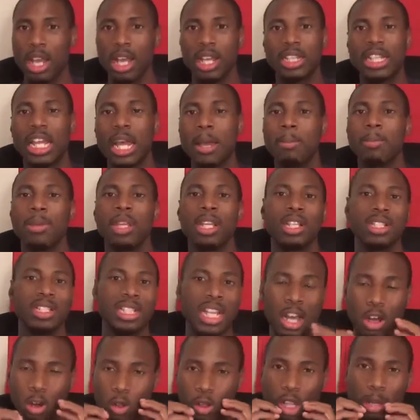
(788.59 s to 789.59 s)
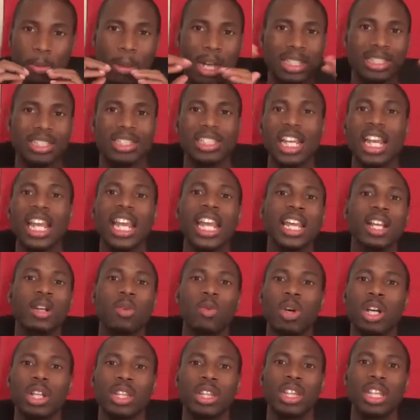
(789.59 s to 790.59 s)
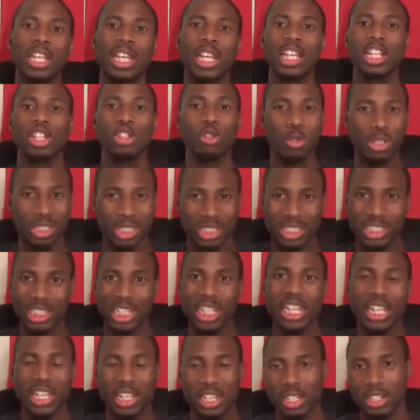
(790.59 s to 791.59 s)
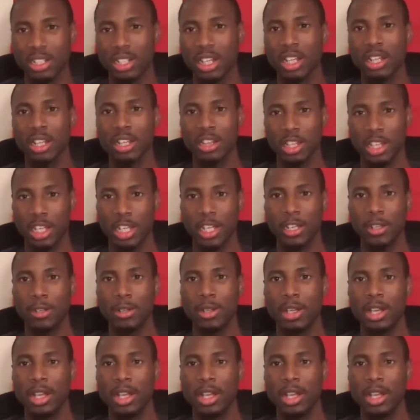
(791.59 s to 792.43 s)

That means not only am I saying one thing, you are seeing another thing.